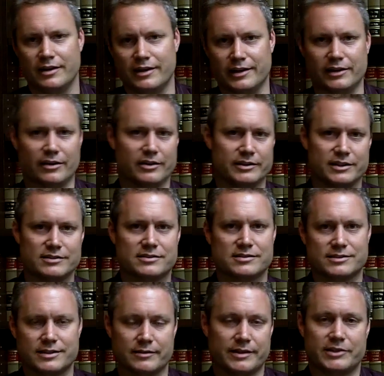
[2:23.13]
You know,
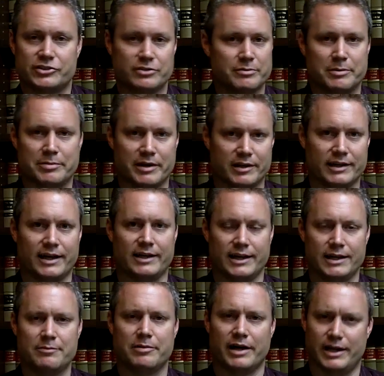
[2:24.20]
they shouldn't be bailing out
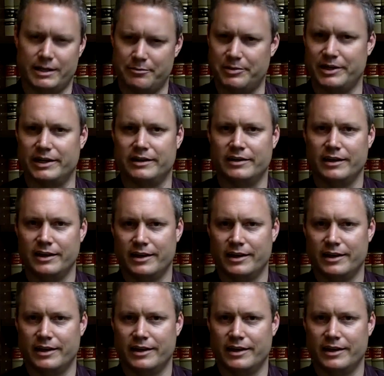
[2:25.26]
anybody, but